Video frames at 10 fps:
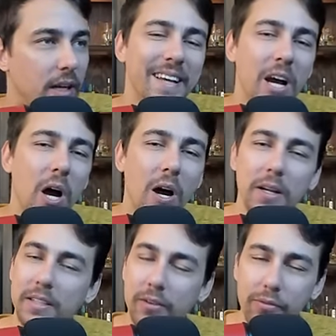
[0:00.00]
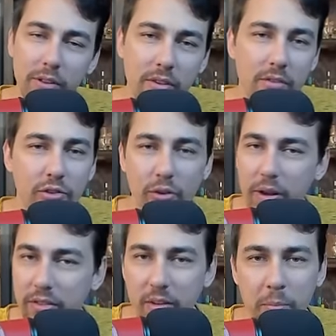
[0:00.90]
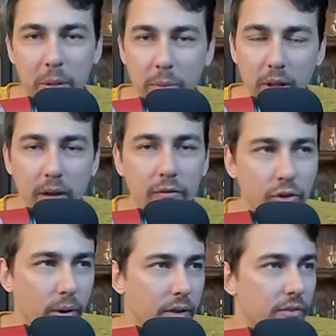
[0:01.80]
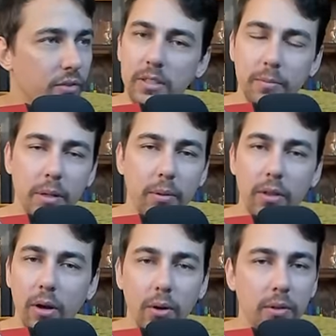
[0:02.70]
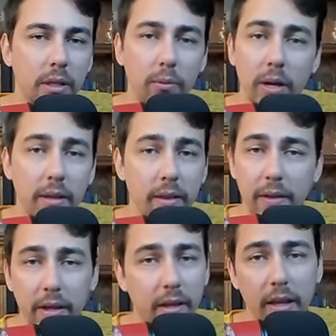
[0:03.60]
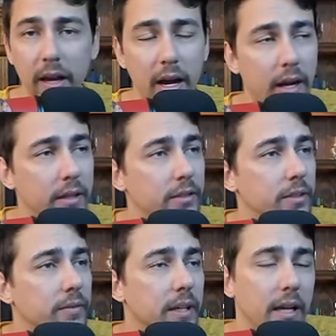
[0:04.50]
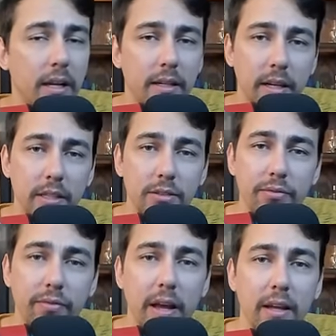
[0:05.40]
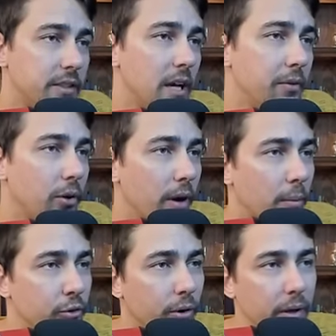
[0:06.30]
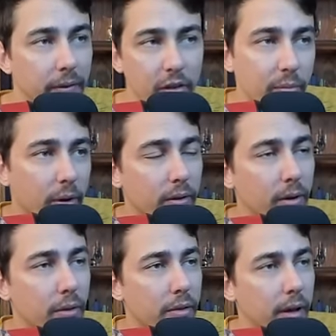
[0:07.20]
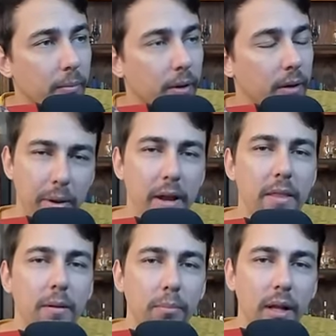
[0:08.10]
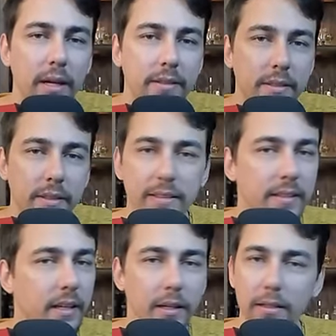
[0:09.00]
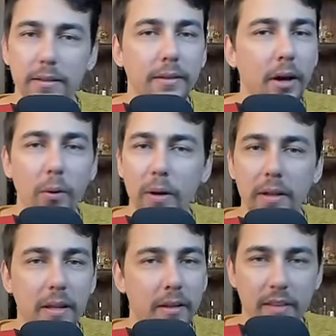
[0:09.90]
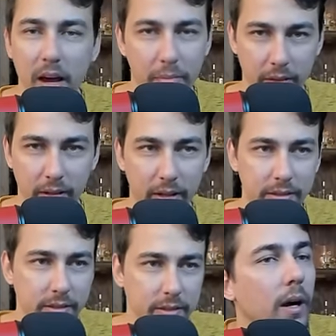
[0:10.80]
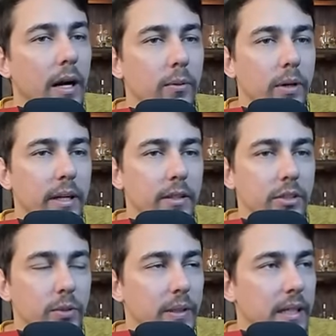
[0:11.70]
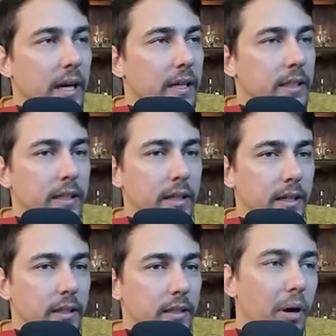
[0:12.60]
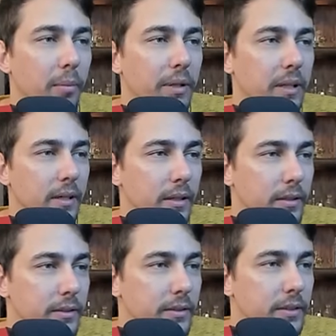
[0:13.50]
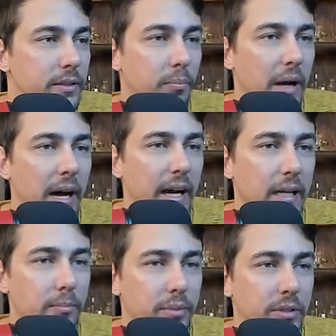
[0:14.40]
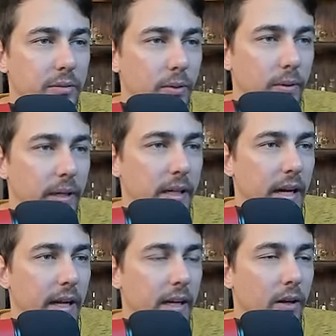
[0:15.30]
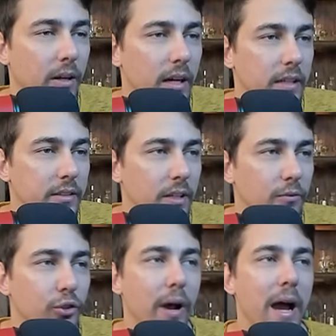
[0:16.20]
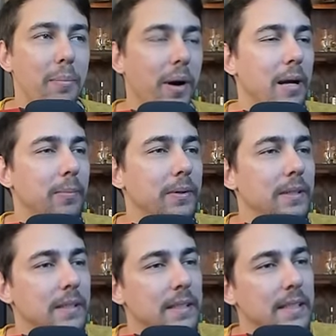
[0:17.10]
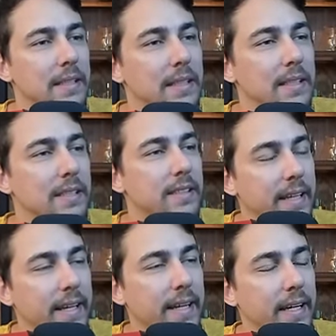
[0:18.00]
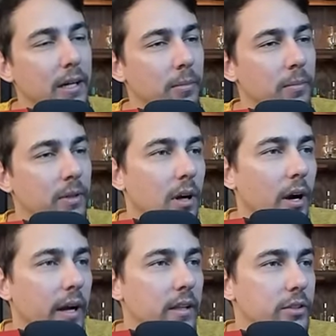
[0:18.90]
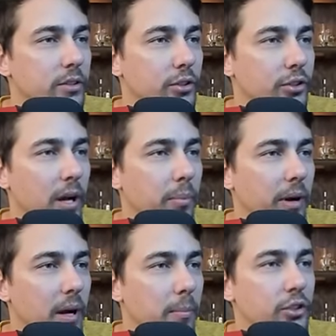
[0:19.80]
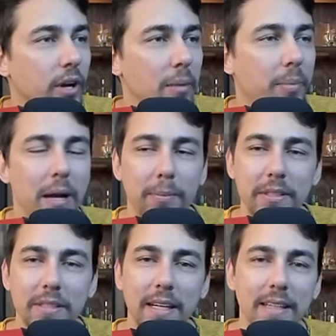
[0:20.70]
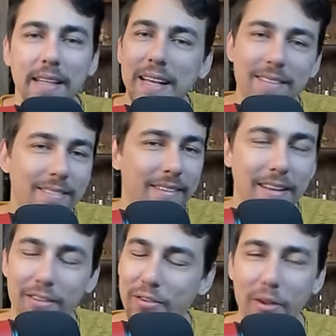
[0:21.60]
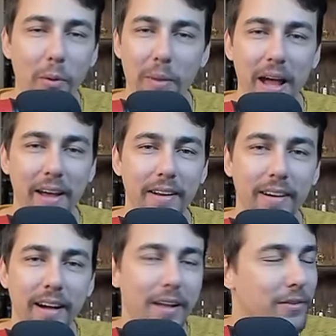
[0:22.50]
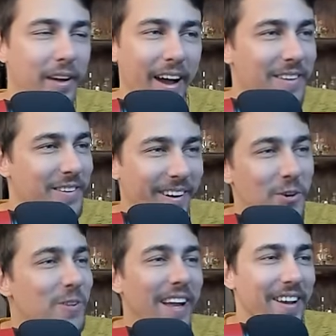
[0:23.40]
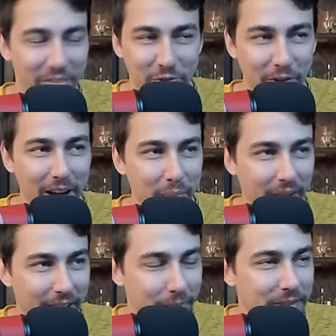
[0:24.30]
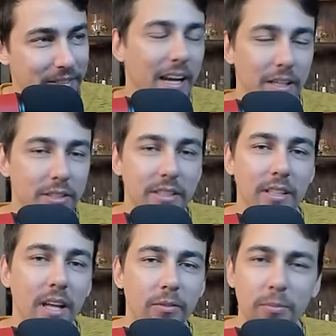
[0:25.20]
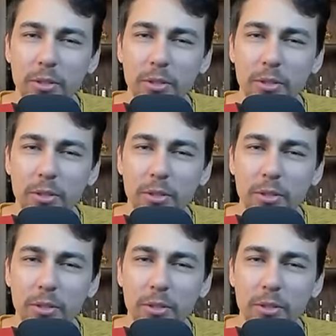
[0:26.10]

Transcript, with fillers: There are differences in joints. Some people love joints. Some people, the only way that they can get high is if they got a nice fat seven gram joint and they smoke the whole thing. But better than blunts, still nowhere near top of the list. All right, what else do we got here? Bubblers, pipes. What do I got? I got all kinds of stuff. Dry pipe. Damn. All right, let's do dry pipe. Dry pipe is it's is so bad. I, I who likes dry pipes? I used to love them.